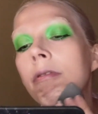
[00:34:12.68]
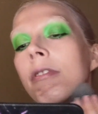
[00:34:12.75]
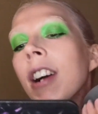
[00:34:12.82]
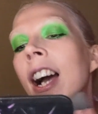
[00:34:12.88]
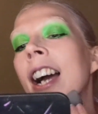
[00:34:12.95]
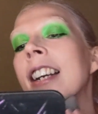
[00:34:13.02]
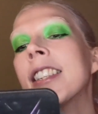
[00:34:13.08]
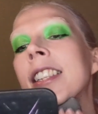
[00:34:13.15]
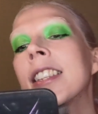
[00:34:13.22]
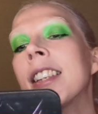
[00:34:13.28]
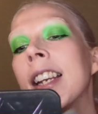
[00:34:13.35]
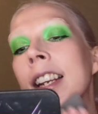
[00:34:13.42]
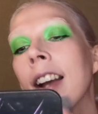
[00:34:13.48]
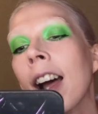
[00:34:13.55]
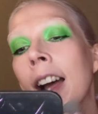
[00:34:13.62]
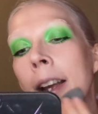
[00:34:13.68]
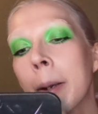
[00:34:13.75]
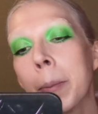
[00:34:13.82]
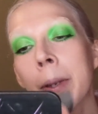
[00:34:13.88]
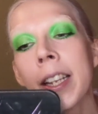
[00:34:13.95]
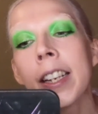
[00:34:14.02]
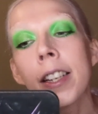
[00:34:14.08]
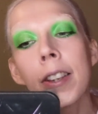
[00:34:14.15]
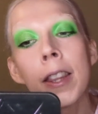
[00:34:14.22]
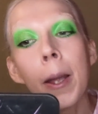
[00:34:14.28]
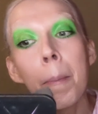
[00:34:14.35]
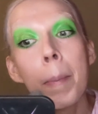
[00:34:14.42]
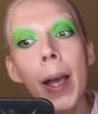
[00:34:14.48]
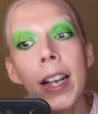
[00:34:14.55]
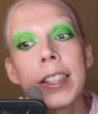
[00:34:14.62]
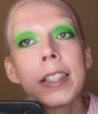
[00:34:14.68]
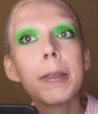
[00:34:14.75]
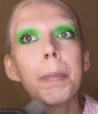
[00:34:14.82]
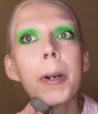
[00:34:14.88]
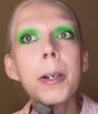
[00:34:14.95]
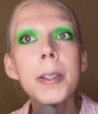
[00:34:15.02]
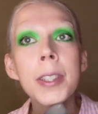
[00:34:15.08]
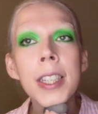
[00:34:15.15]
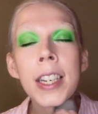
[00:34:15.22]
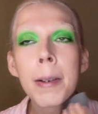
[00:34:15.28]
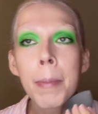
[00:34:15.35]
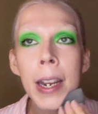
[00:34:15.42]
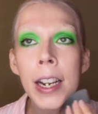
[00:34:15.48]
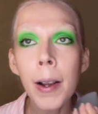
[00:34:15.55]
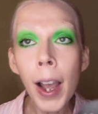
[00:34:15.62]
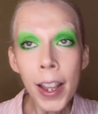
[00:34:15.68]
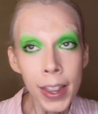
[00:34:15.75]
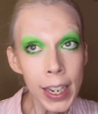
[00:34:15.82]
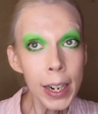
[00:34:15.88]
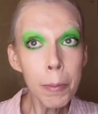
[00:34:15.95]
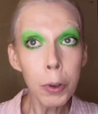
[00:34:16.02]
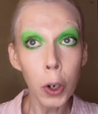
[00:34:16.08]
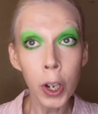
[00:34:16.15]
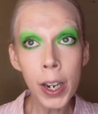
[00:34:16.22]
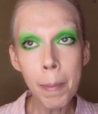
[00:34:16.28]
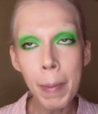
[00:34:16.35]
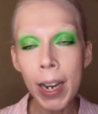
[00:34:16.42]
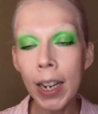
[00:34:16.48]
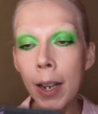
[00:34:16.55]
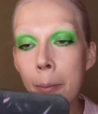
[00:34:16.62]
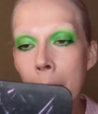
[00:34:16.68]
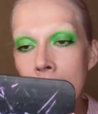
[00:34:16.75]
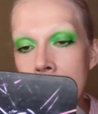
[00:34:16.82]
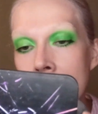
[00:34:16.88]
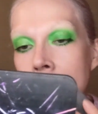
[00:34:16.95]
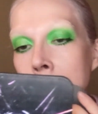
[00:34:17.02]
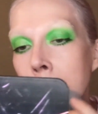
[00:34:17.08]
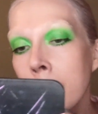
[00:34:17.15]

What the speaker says: acting like I'm like the best person at makeup. I think I'm good at makeup. I think